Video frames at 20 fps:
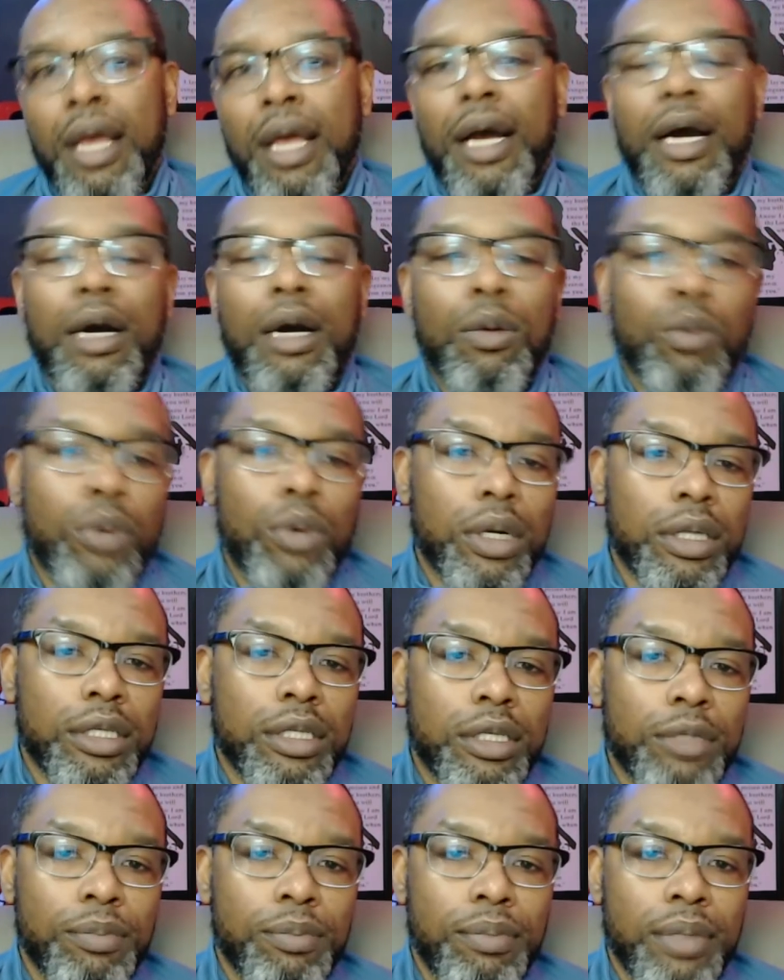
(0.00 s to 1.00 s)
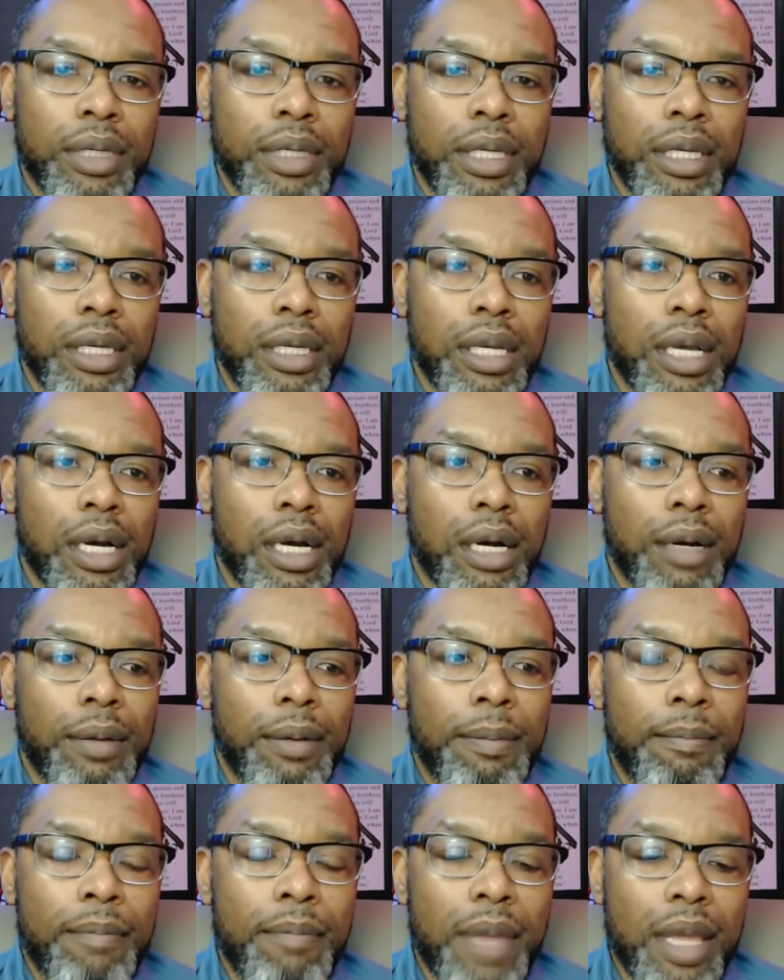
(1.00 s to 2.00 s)
One could be
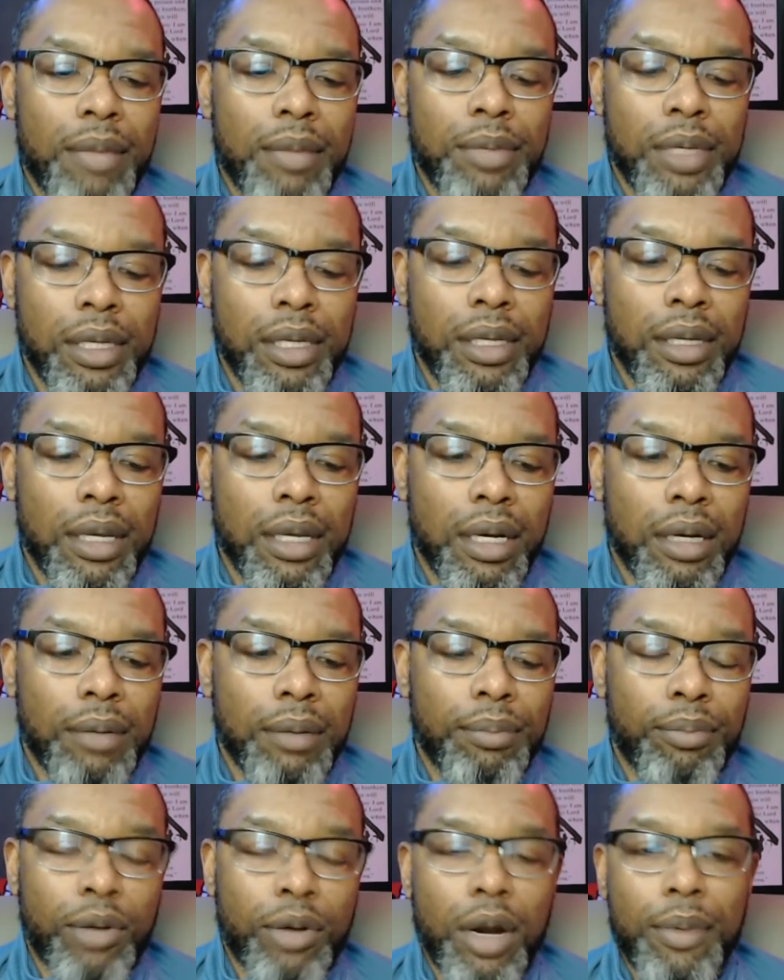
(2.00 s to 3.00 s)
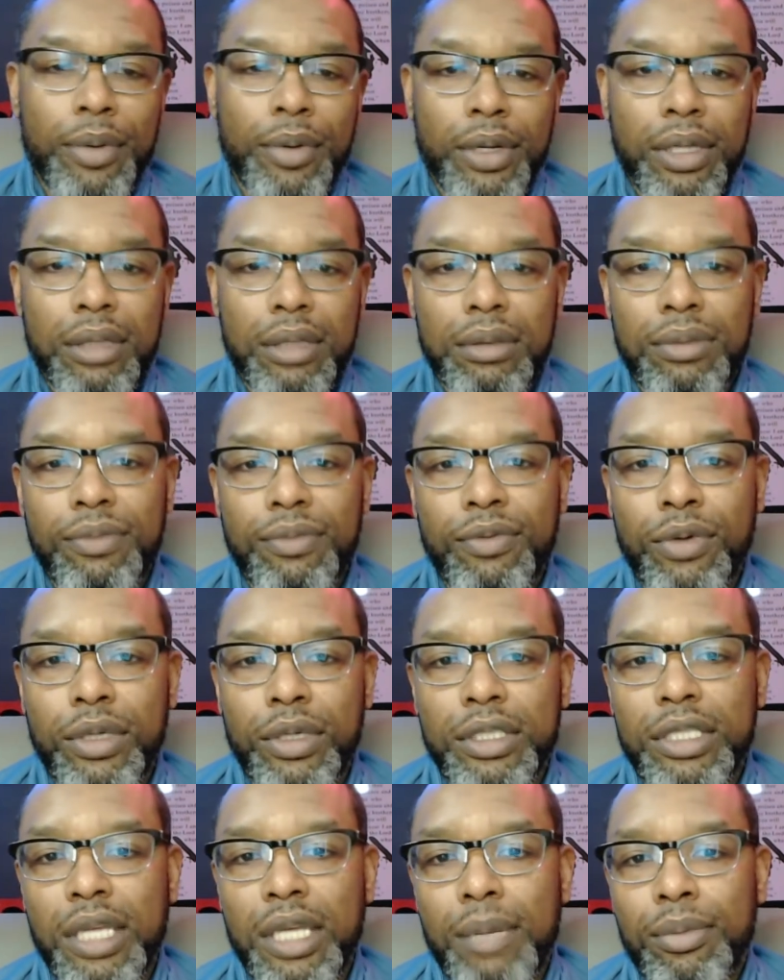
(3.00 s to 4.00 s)
maybe property, for
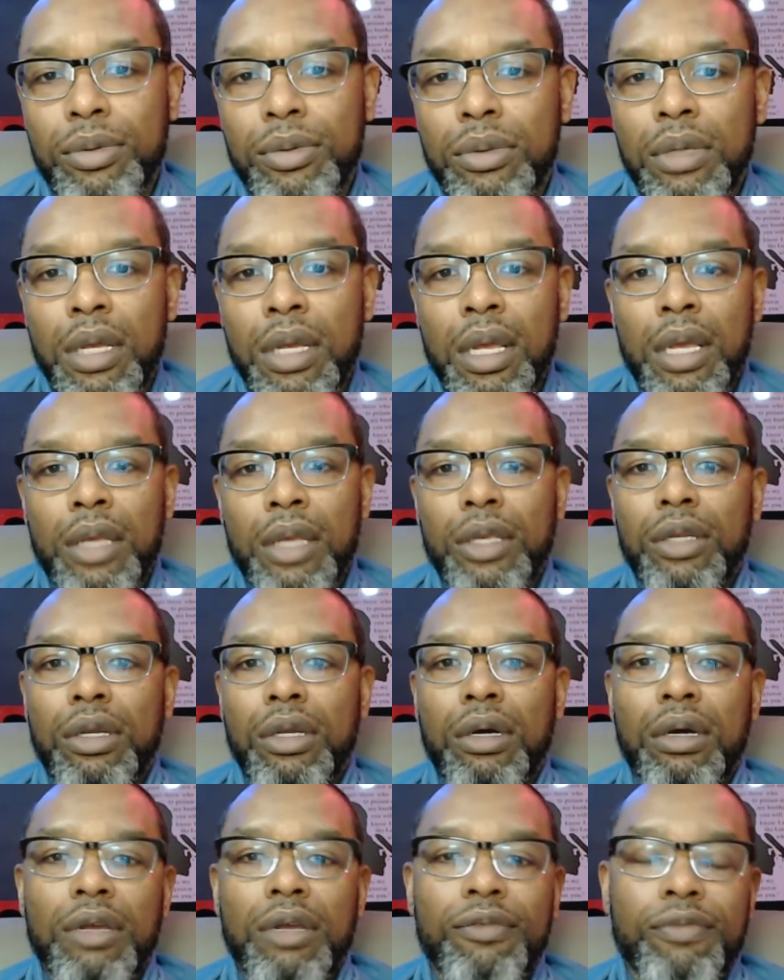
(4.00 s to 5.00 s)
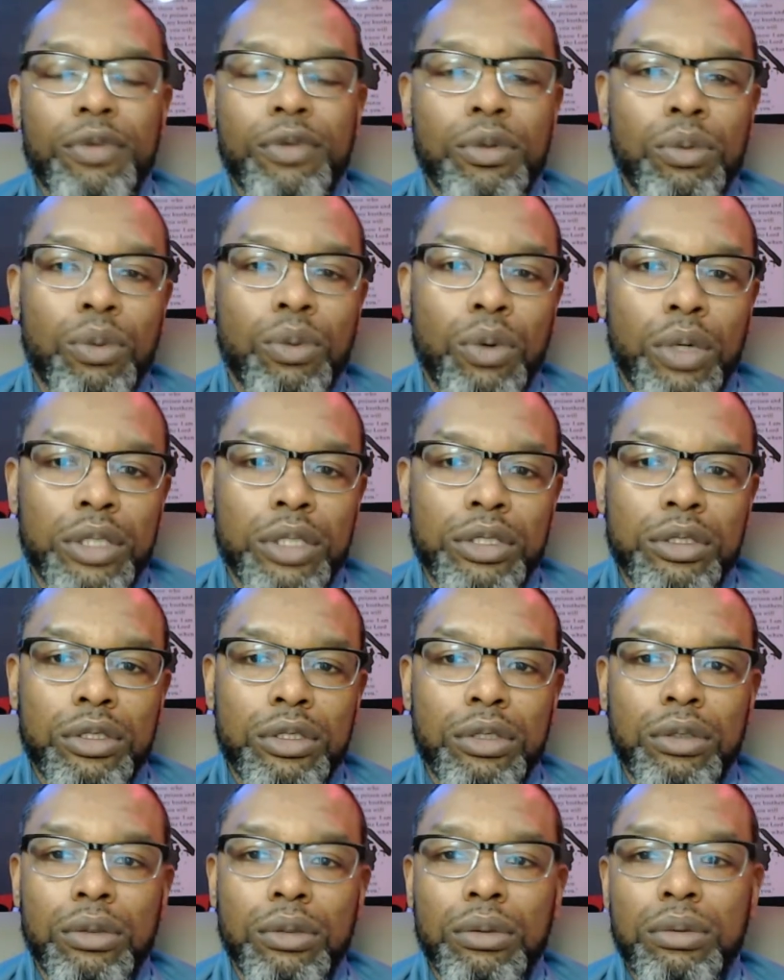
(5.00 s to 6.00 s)
example. If you want
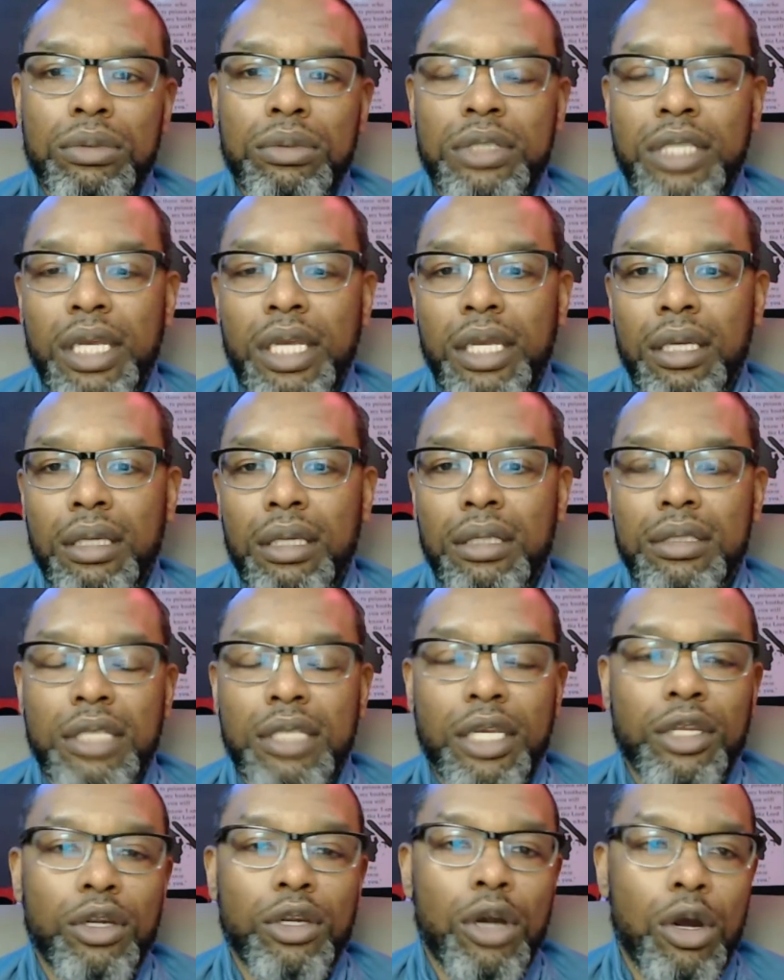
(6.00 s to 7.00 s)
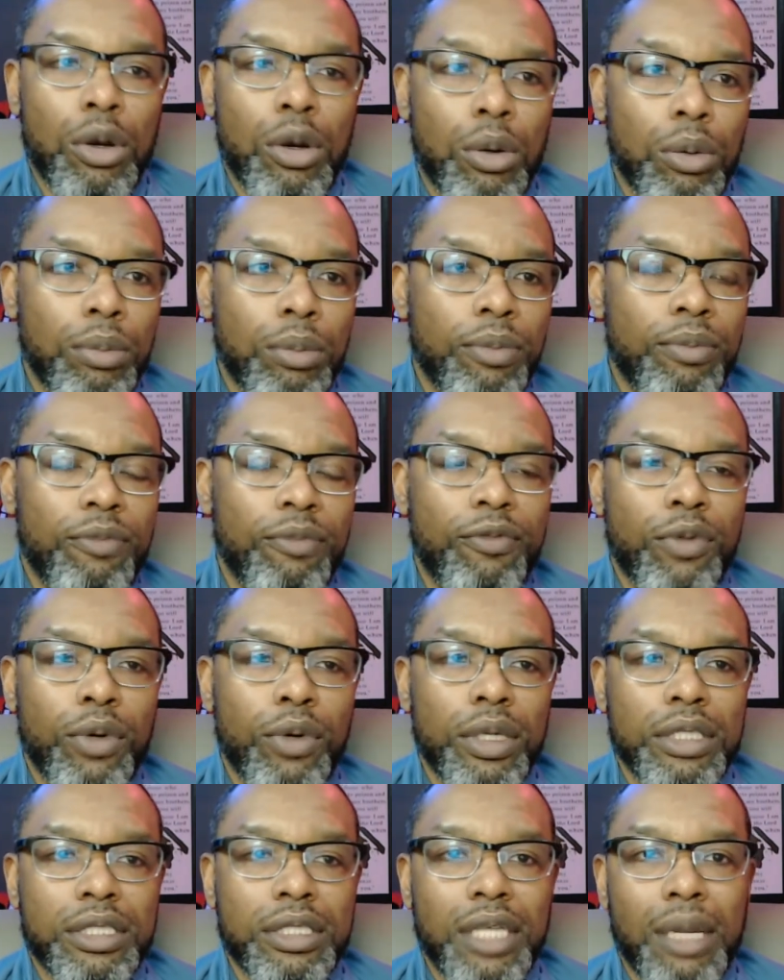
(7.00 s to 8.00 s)
to take your home, for
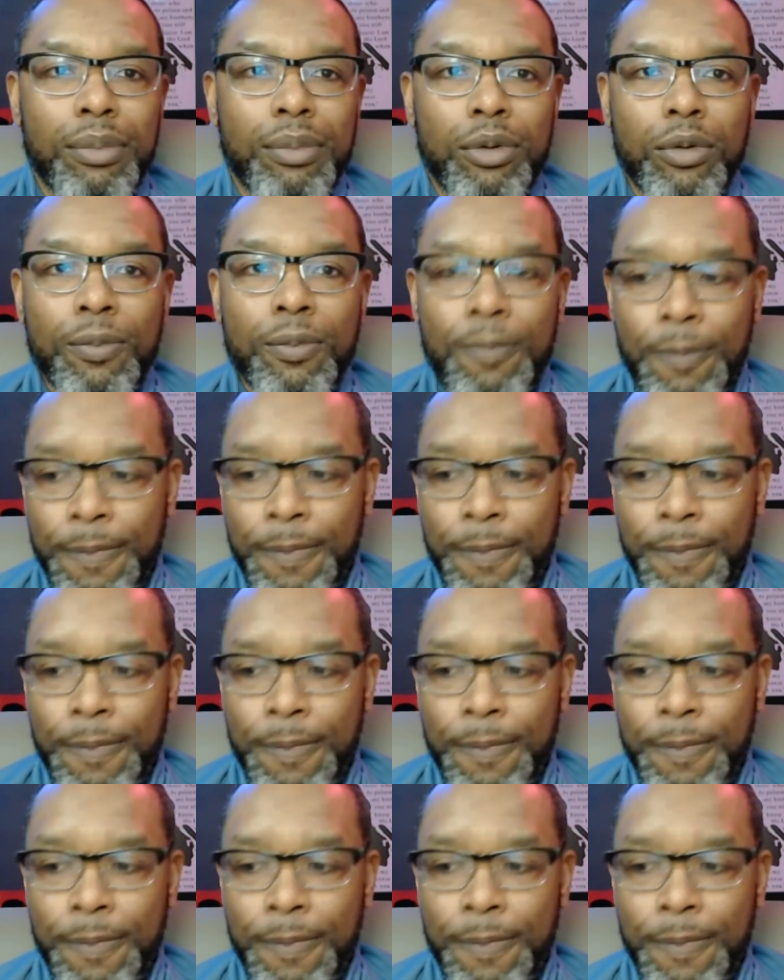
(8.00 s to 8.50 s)
example,